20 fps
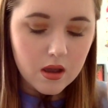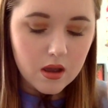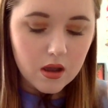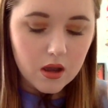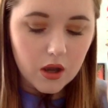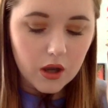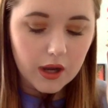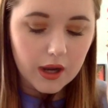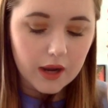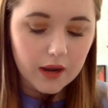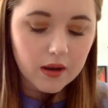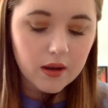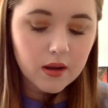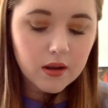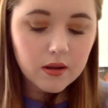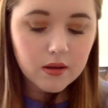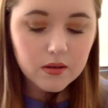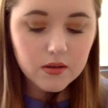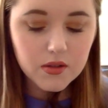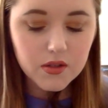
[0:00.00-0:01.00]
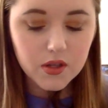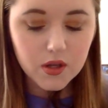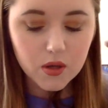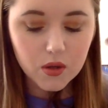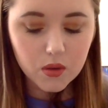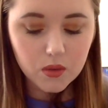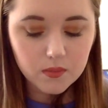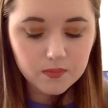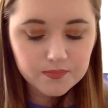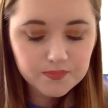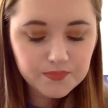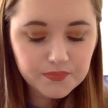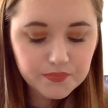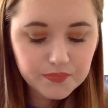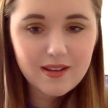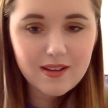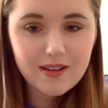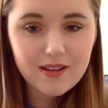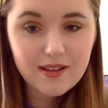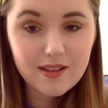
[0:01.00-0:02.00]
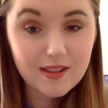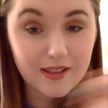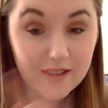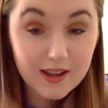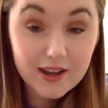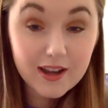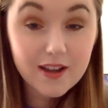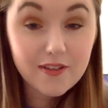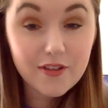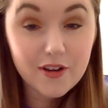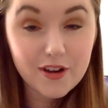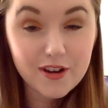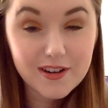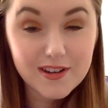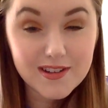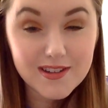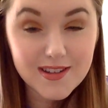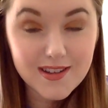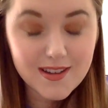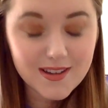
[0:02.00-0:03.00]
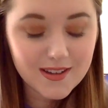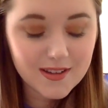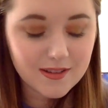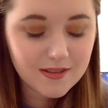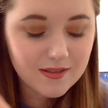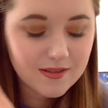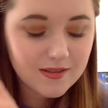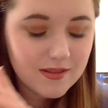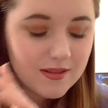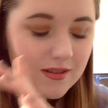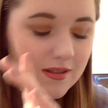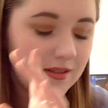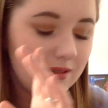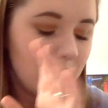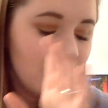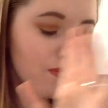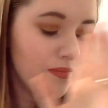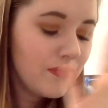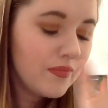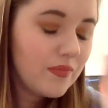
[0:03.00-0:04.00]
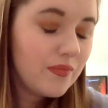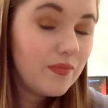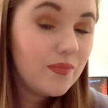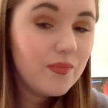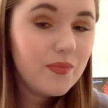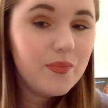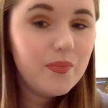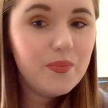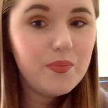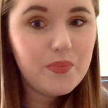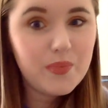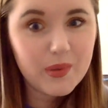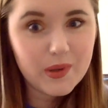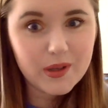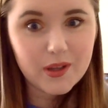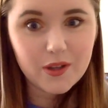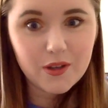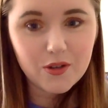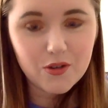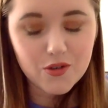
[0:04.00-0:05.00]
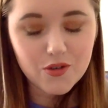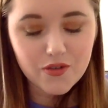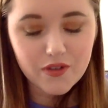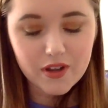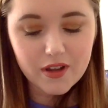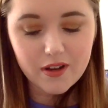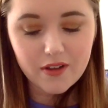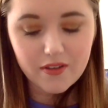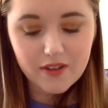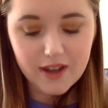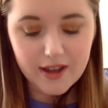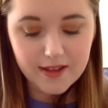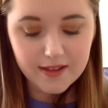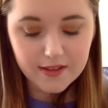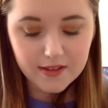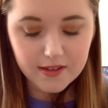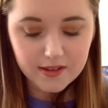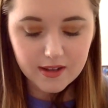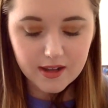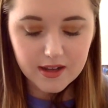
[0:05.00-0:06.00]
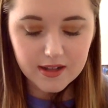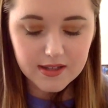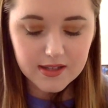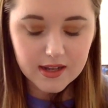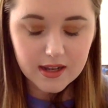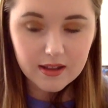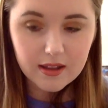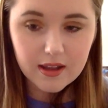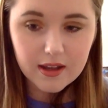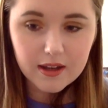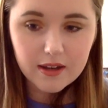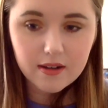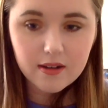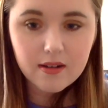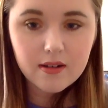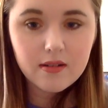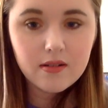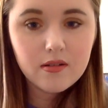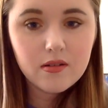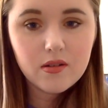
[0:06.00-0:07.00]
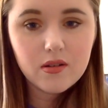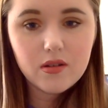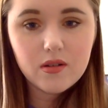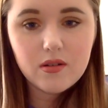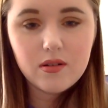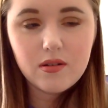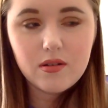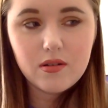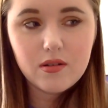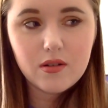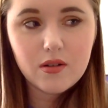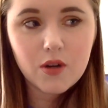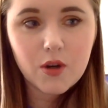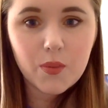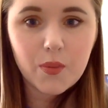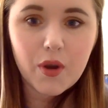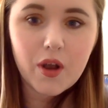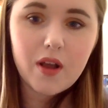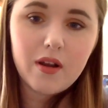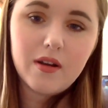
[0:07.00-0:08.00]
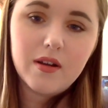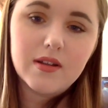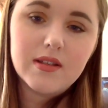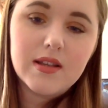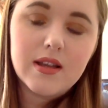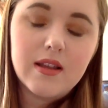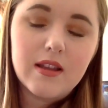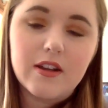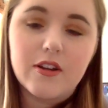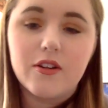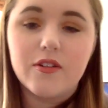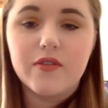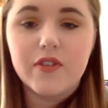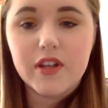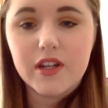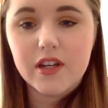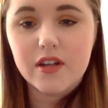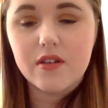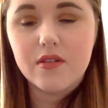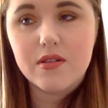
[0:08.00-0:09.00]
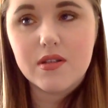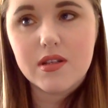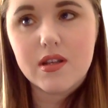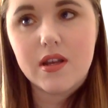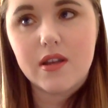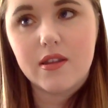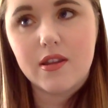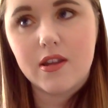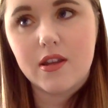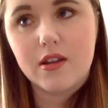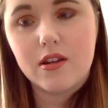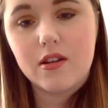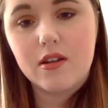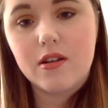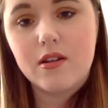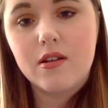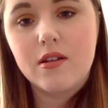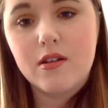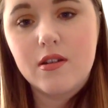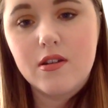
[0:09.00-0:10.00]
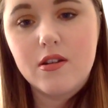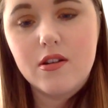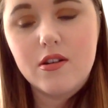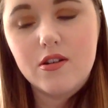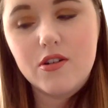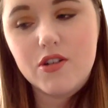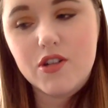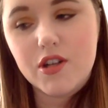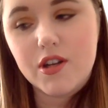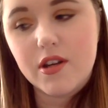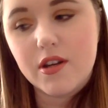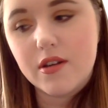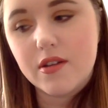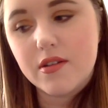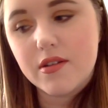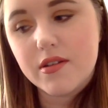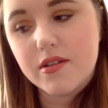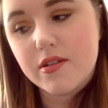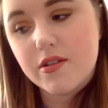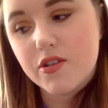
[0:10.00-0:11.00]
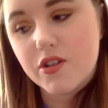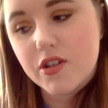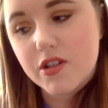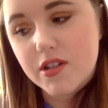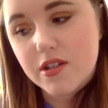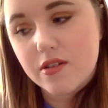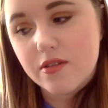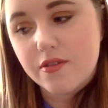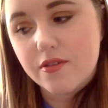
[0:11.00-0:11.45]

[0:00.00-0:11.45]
Okay, so like I've already said, big huge fan of Kathleen Lights. I like her products. I like her videos. I think she is just